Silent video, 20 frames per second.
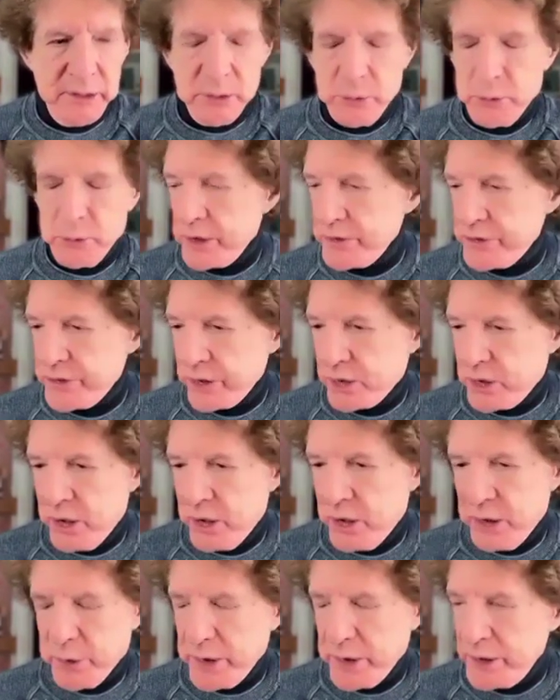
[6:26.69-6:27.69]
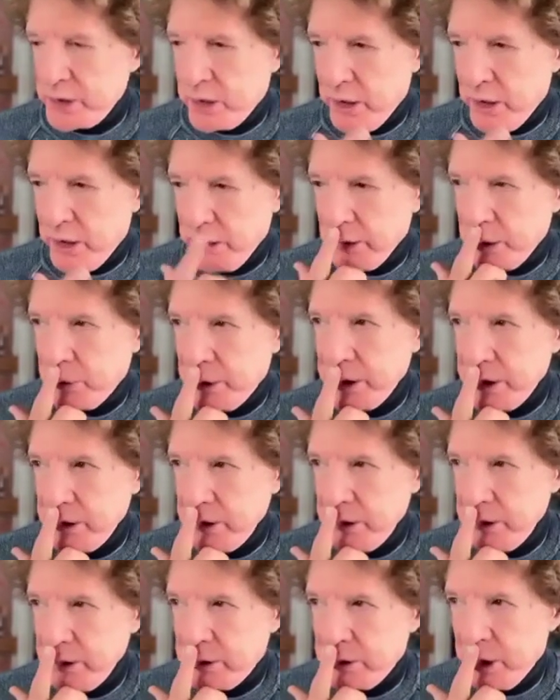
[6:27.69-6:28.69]
what is it called? What do you call it when
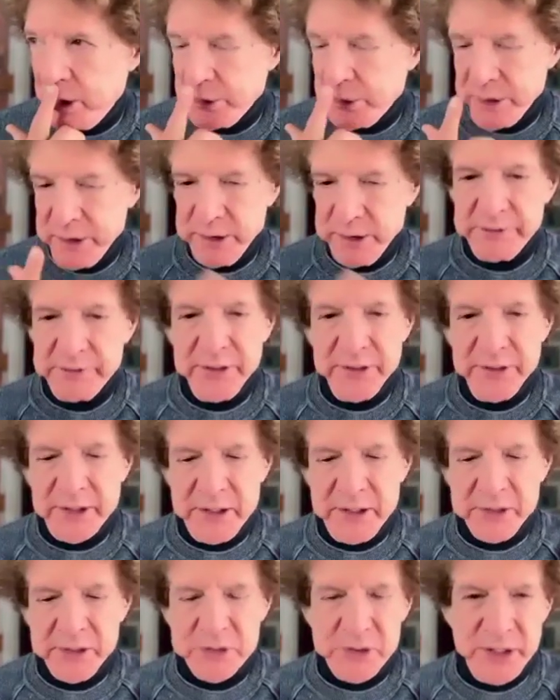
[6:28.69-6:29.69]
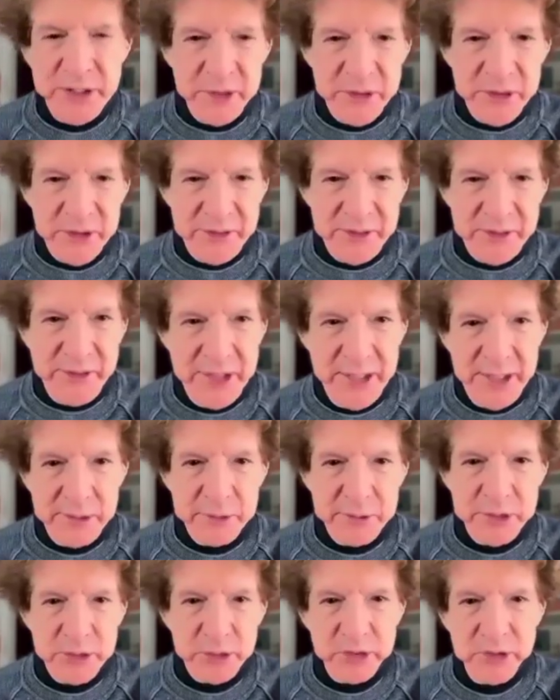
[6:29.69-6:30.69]
you go and live in the country to learn the
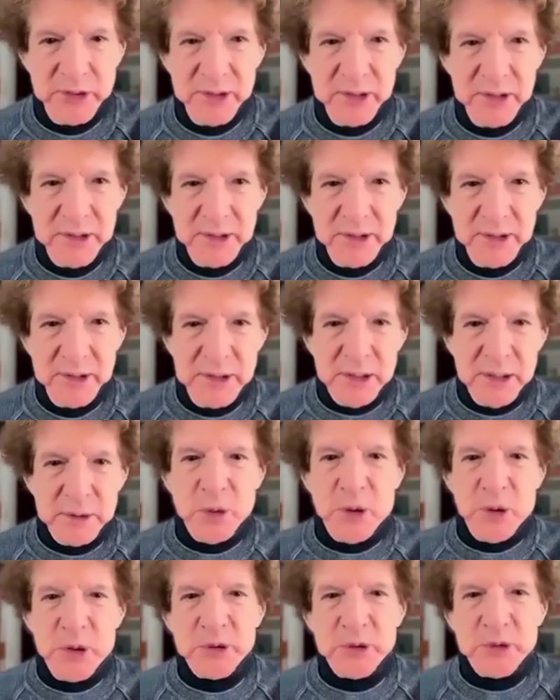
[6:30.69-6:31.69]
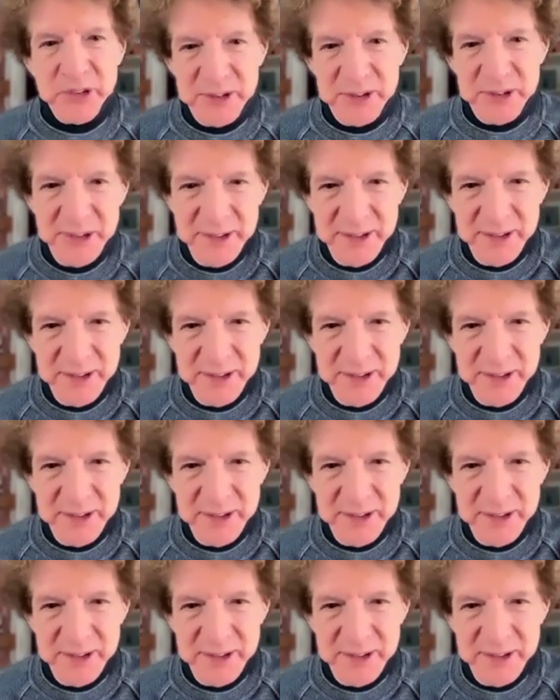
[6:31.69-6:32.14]
language? Immersion.